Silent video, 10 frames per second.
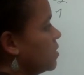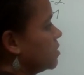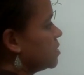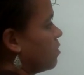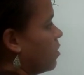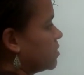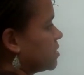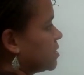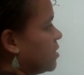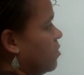So our
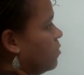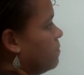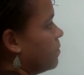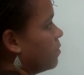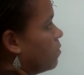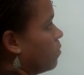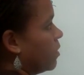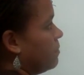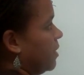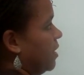slope
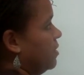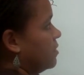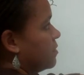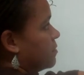would be,